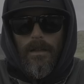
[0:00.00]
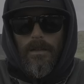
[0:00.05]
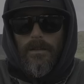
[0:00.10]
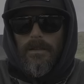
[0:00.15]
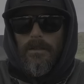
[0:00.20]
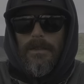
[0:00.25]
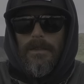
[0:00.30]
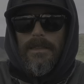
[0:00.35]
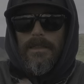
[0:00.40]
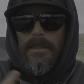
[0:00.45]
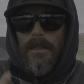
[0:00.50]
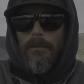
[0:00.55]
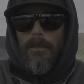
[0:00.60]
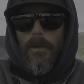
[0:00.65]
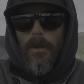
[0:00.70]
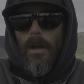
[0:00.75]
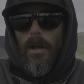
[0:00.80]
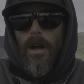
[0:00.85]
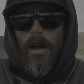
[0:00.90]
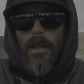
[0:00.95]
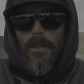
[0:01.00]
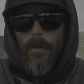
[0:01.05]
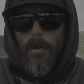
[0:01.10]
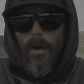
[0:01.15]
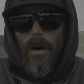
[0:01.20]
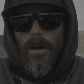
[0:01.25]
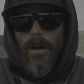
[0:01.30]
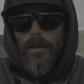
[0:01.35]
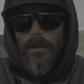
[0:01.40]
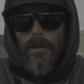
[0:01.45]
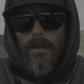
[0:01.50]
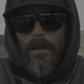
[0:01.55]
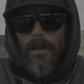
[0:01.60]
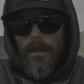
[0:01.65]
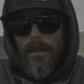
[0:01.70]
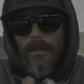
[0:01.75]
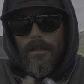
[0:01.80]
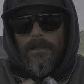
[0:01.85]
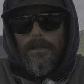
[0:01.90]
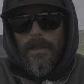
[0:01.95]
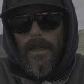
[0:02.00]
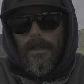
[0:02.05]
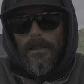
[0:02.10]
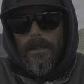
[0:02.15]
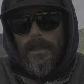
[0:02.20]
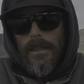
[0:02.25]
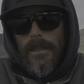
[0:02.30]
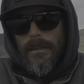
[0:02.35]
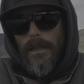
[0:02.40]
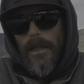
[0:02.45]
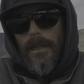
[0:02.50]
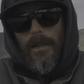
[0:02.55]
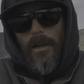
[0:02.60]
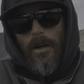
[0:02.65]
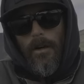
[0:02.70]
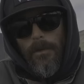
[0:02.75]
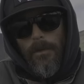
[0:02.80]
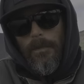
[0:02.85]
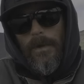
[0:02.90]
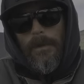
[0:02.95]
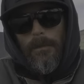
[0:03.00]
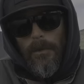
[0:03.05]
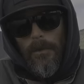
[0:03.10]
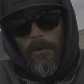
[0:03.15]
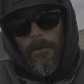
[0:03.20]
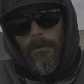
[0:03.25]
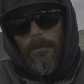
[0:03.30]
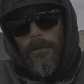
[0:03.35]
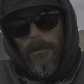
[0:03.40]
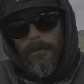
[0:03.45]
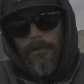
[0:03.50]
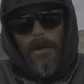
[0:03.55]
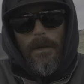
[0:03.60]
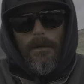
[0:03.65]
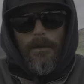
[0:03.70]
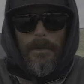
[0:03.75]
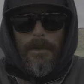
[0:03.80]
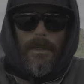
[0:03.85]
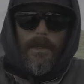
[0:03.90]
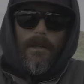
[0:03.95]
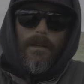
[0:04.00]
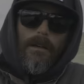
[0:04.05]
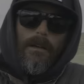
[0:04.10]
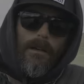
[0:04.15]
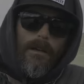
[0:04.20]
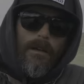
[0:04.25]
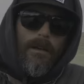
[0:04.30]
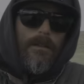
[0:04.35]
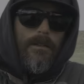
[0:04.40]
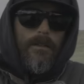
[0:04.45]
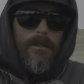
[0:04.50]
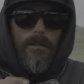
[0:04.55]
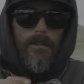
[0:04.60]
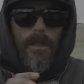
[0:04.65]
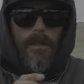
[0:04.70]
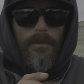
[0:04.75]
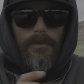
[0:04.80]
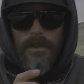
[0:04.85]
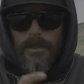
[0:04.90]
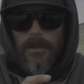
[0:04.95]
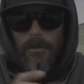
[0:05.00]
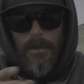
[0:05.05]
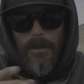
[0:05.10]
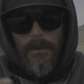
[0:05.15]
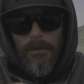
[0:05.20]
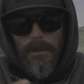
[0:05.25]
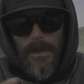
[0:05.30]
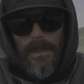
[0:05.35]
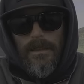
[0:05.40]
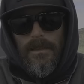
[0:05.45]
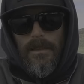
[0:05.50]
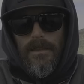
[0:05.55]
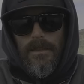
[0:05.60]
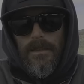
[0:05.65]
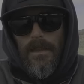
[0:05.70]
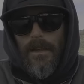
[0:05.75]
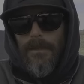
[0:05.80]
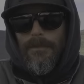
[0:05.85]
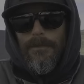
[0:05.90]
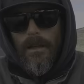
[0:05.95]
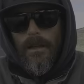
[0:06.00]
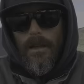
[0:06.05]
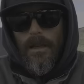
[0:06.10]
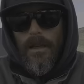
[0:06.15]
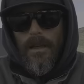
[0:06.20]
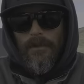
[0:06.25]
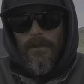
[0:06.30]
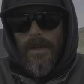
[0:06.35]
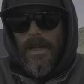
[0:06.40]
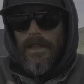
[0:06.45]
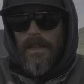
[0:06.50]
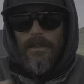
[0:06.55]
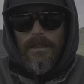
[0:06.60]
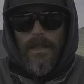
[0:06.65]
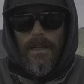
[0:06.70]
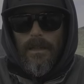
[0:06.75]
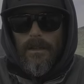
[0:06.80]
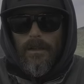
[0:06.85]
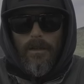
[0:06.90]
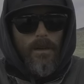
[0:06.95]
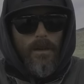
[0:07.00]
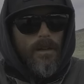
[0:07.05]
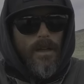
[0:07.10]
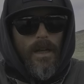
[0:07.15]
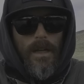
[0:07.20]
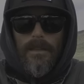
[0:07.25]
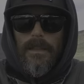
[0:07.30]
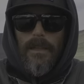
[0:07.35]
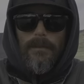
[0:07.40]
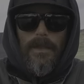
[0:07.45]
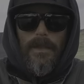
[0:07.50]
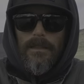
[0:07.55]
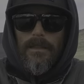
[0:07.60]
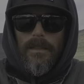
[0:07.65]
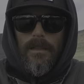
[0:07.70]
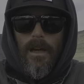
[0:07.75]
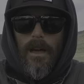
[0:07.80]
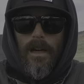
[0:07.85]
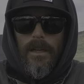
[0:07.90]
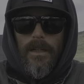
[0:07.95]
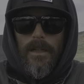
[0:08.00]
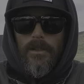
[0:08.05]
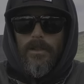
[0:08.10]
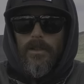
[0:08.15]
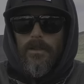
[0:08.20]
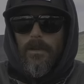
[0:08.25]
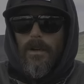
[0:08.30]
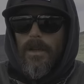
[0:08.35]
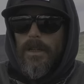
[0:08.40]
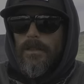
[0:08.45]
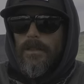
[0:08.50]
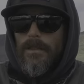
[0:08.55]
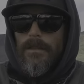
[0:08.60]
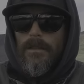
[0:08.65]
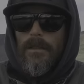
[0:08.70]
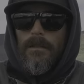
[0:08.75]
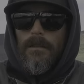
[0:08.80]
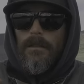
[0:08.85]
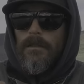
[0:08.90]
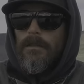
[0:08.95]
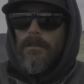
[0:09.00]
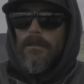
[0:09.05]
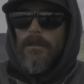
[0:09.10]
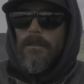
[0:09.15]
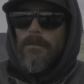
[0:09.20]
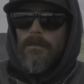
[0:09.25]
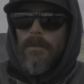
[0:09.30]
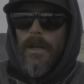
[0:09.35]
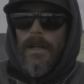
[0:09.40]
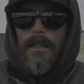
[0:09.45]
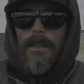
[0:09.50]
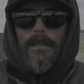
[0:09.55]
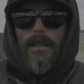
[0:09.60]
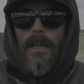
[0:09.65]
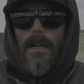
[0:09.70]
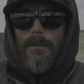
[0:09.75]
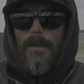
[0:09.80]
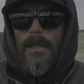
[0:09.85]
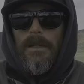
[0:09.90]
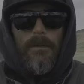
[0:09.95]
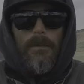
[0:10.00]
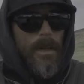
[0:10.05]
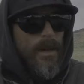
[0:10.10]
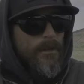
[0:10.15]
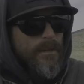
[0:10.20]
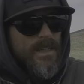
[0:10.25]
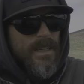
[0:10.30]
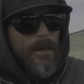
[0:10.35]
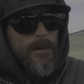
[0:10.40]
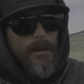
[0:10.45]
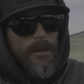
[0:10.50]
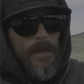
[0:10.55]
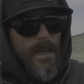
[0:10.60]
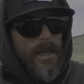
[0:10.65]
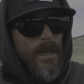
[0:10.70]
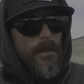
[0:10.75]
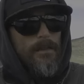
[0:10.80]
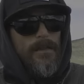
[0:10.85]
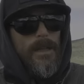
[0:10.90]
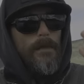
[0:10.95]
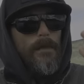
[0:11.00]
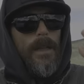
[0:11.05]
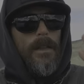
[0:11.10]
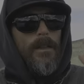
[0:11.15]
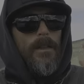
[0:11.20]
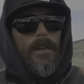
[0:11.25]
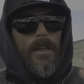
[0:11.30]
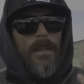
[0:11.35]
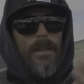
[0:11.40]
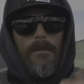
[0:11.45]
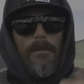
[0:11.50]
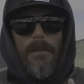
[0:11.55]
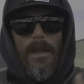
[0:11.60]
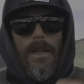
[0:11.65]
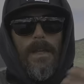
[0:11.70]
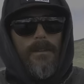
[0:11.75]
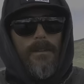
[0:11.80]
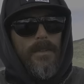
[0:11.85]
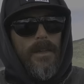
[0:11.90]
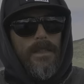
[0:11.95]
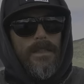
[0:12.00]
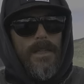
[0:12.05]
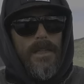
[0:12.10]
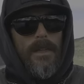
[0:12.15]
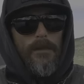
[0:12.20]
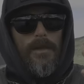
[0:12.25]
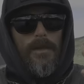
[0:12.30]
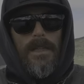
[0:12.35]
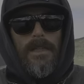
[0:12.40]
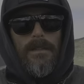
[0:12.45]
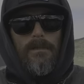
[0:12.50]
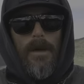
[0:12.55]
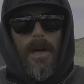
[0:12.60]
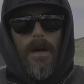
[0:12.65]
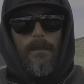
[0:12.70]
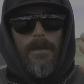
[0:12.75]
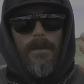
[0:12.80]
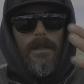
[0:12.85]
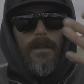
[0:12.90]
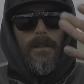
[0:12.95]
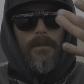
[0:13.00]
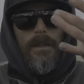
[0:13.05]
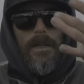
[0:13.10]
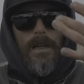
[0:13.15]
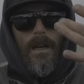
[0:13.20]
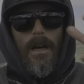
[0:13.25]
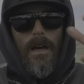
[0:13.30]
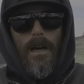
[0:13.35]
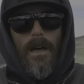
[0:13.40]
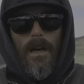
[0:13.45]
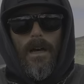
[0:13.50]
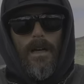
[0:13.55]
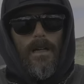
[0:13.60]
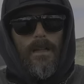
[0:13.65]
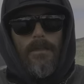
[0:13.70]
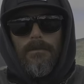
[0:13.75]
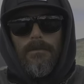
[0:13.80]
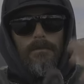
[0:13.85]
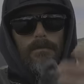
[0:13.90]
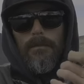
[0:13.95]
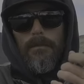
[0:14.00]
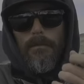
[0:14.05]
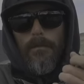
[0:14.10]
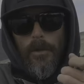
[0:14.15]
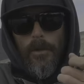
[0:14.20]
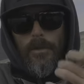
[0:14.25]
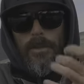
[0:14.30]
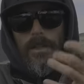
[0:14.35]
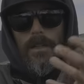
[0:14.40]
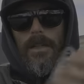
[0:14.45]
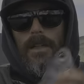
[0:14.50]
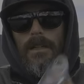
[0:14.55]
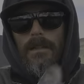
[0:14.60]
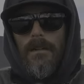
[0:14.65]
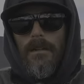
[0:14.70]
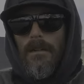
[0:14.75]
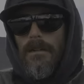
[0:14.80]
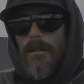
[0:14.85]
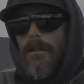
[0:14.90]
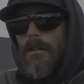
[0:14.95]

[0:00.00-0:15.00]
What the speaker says: It should be simple, on the water techniques. I know people will probably be like, oh dude, you gotta fidget with the pins and stuff. An advanced angler, a lot of times that's a non-issue. It's right inside me, every time the bait comes up, I look at the bait, if I see the pins popping a little bit, I just push it in,